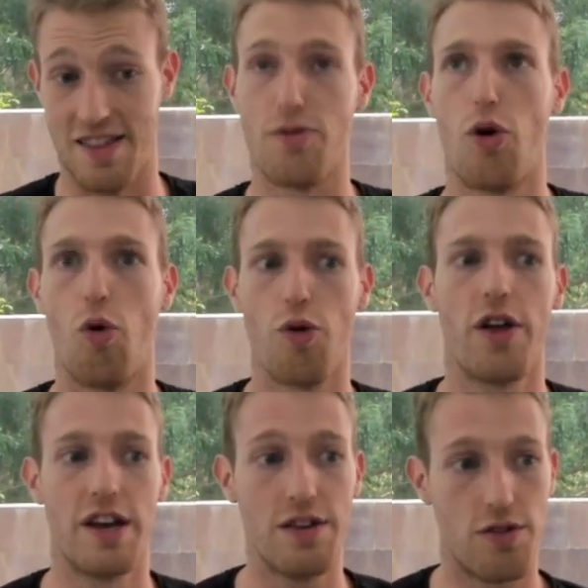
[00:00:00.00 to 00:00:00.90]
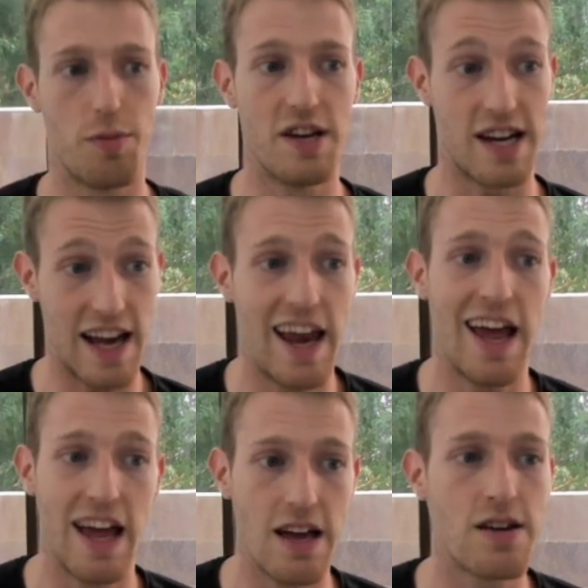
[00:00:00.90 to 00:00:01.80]
Or rather needs to be
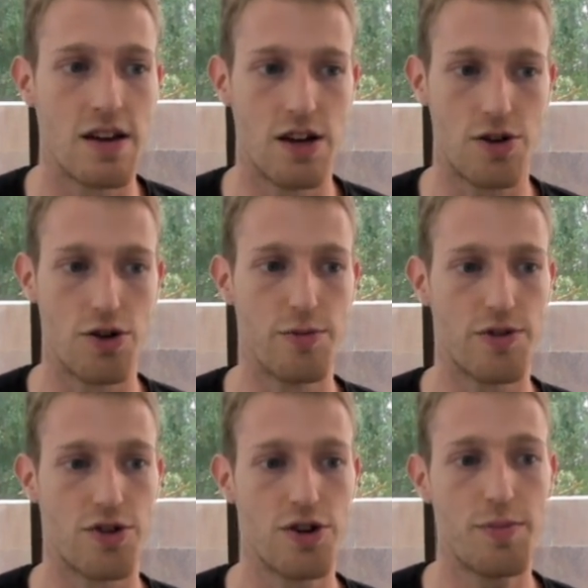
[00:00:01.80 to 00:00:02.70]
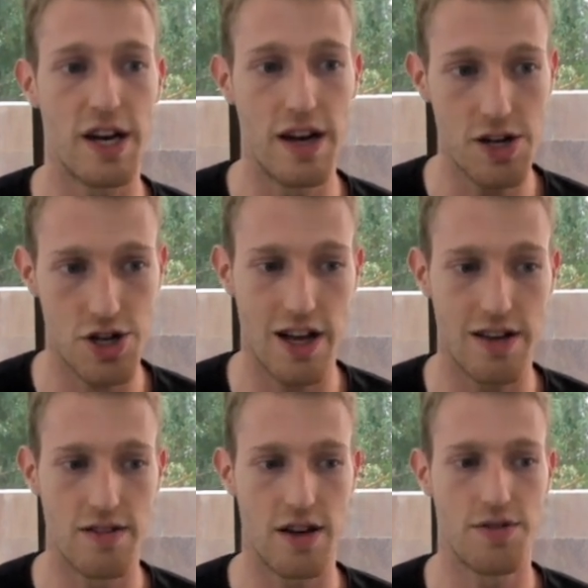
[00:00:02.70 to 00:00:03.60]
declared in global scope, initialized
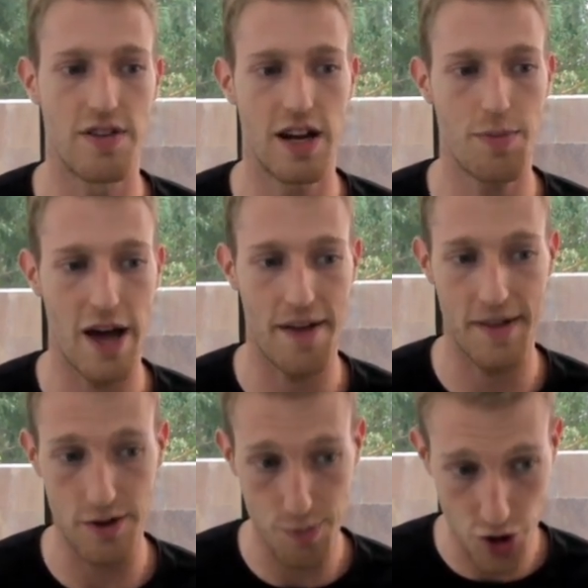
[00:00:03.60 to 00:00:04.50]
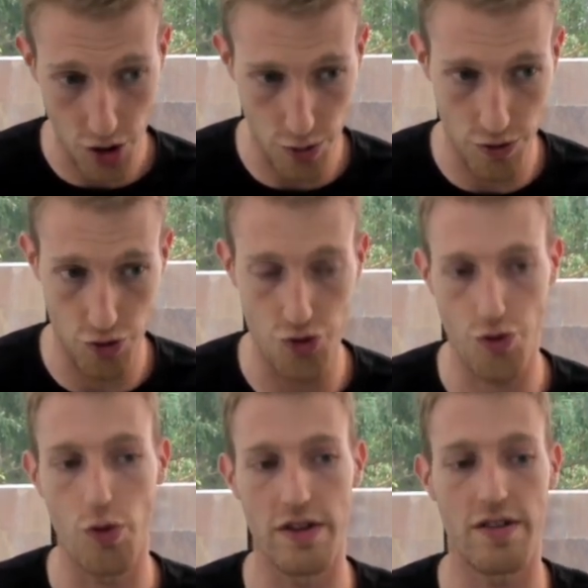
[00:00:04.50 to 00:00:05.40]
inside of setup, and then told to
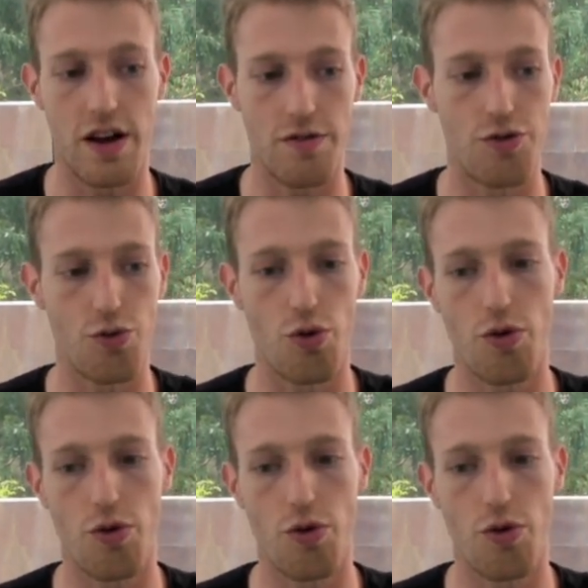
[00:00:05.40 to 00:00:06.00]
draw inside of draw.